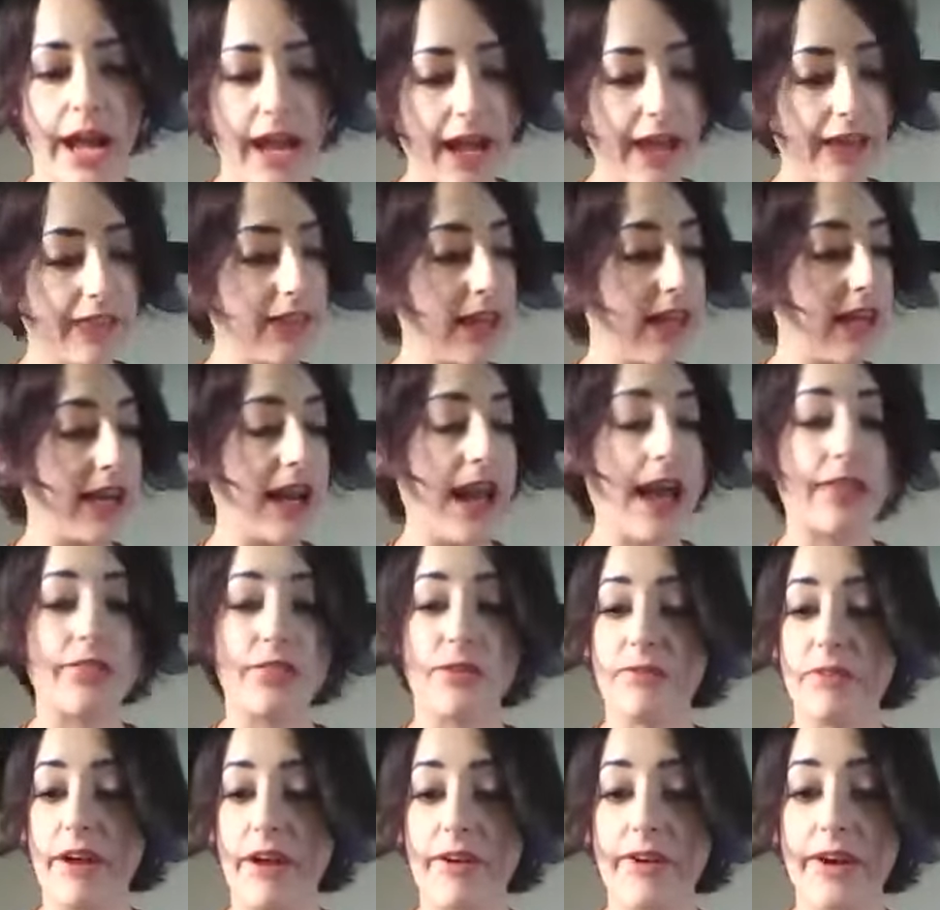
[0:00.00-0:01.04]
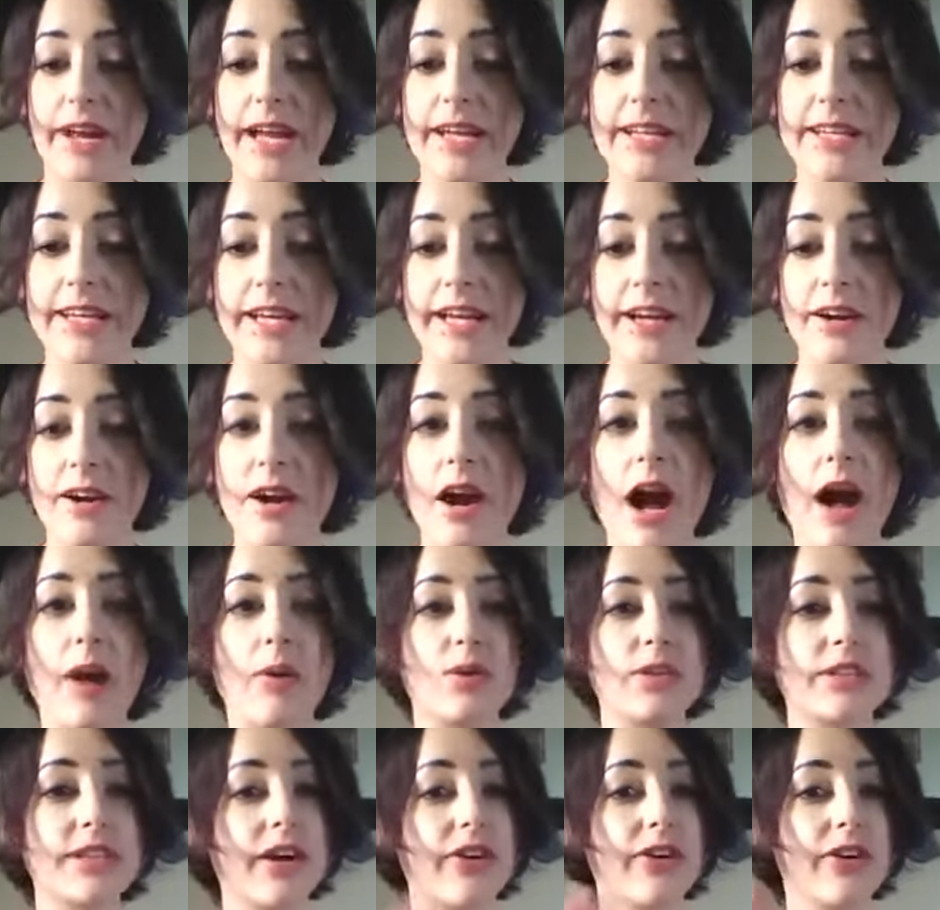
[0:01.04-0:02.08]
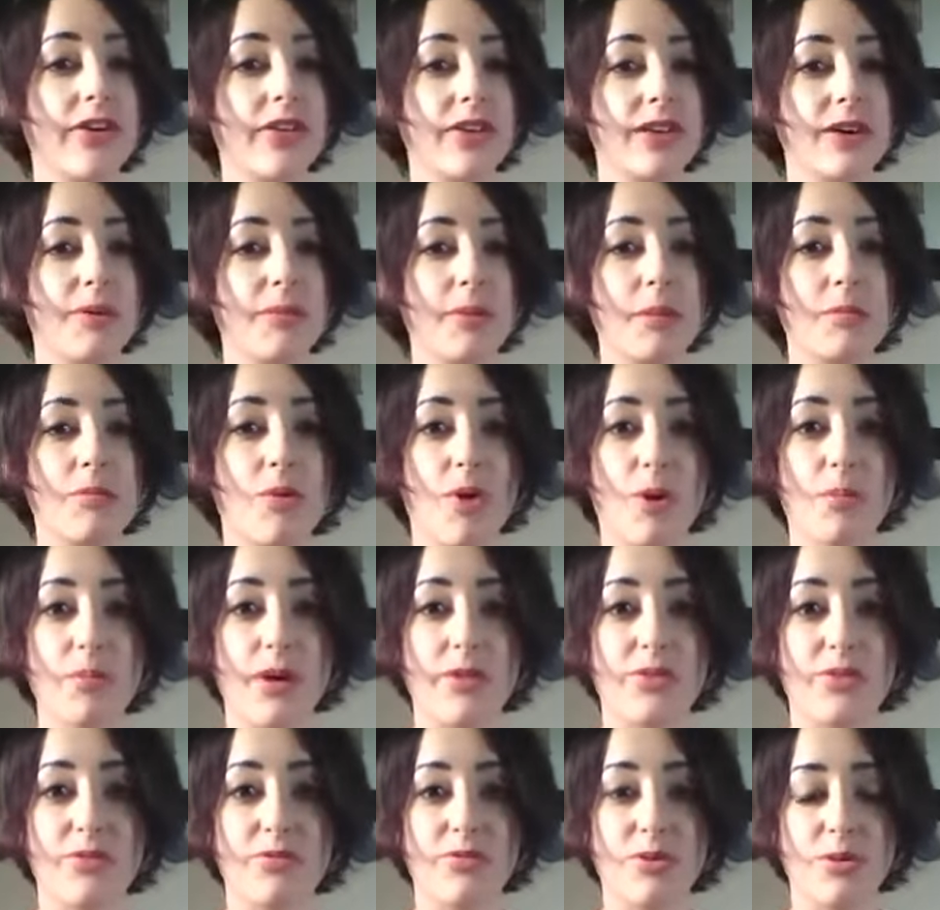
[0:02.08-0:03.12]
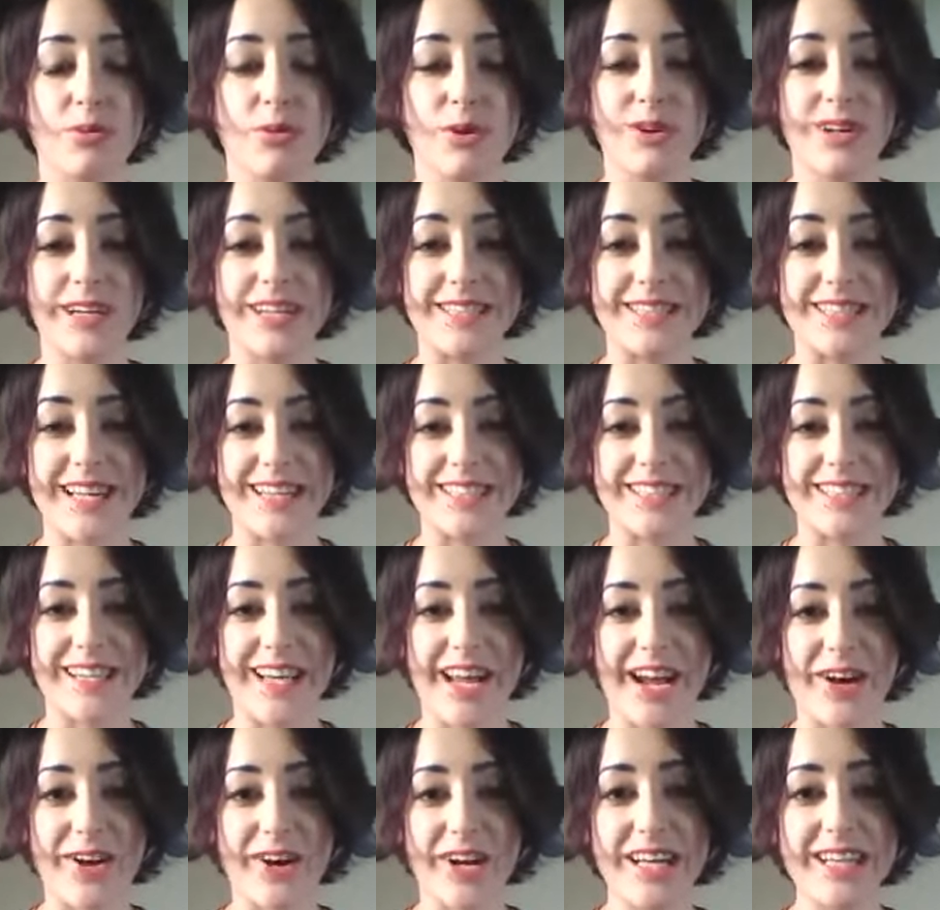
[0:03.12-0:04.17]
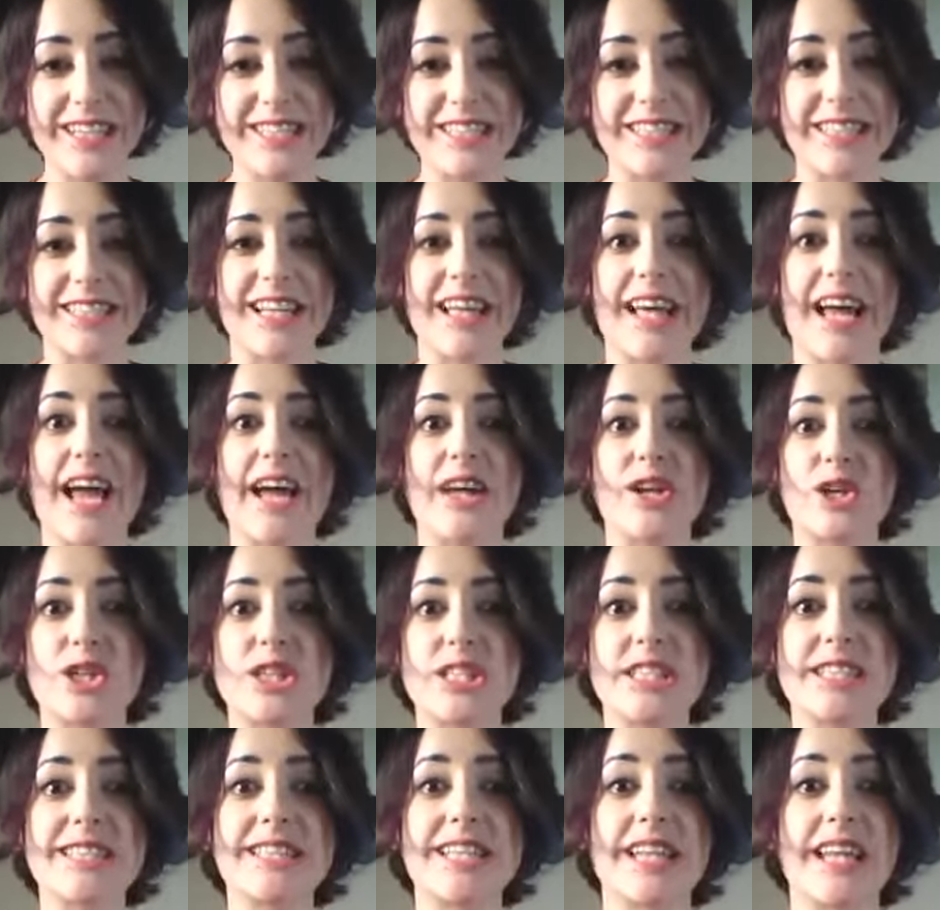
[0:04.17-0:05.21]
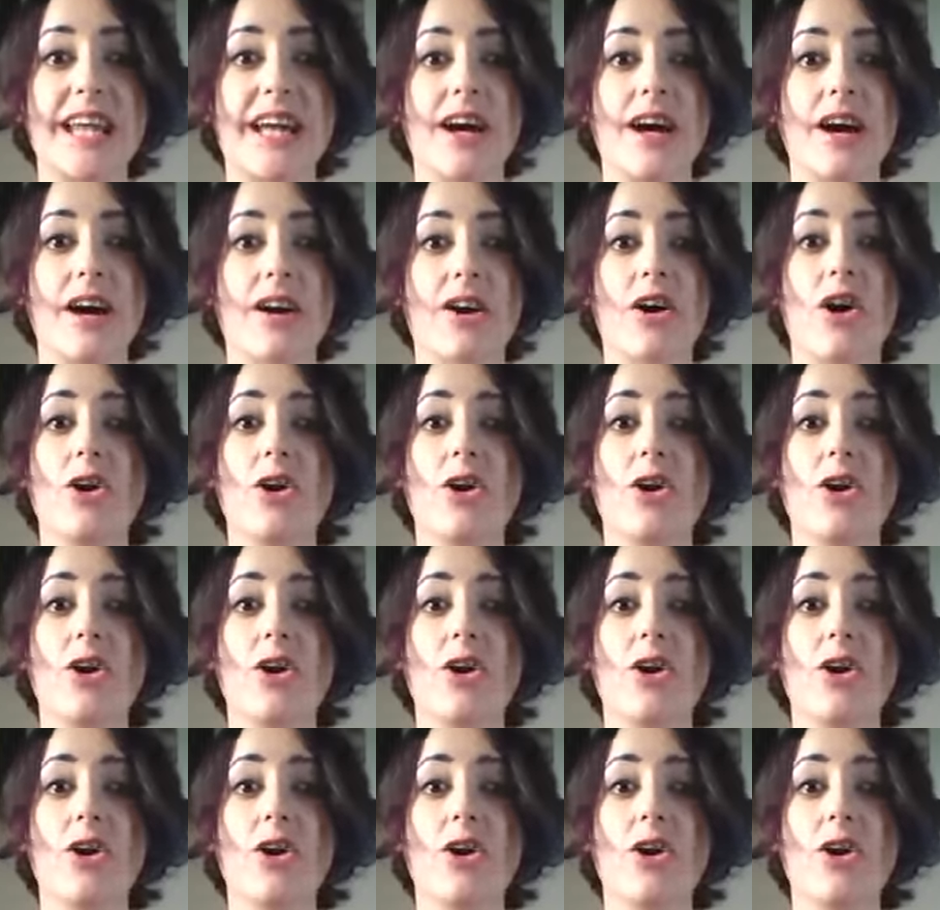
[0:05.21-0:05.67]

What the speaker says: And then at the very end here, I will tell you a little bit more about the full moon in Sagittarius and the energies and the